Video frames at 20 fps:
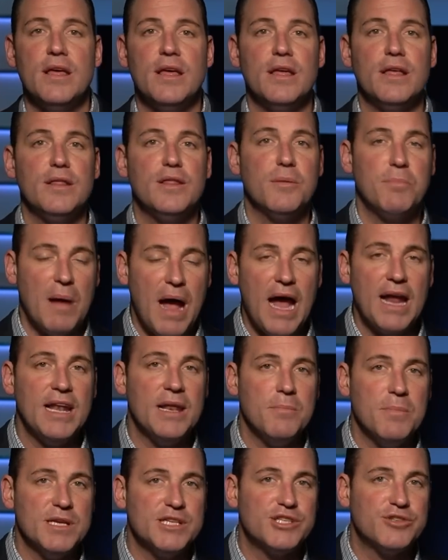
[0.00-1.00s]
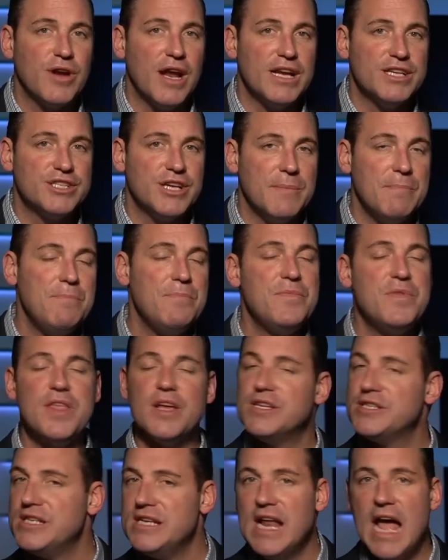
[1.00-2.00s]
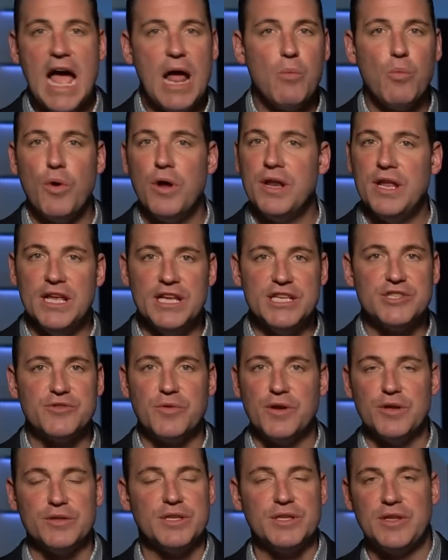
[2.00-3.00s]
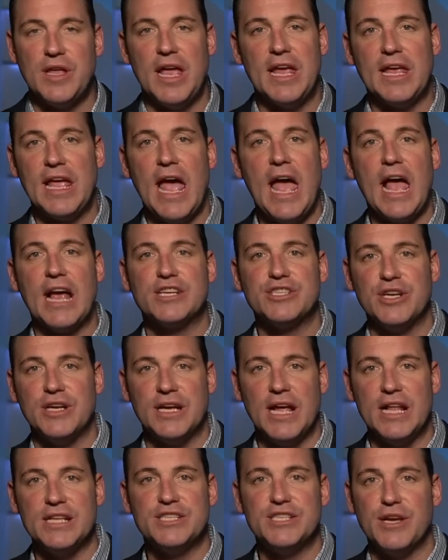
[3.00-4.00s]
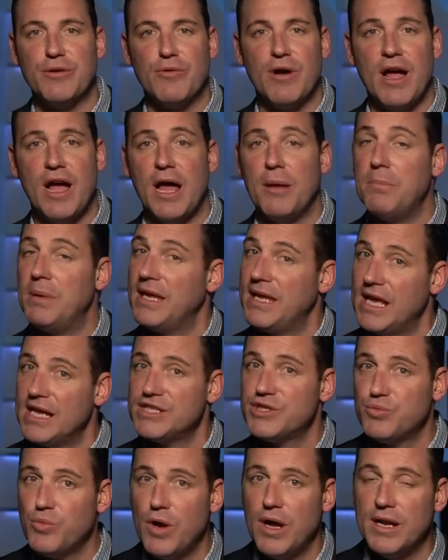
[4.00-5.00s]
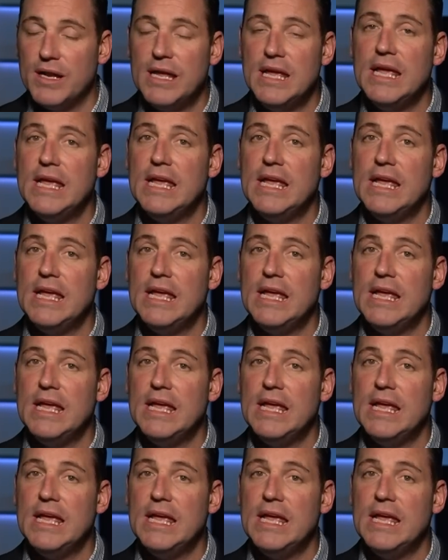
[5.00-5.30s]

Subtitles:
the Biden administration does not want Israel to take action against Iran. But guess what?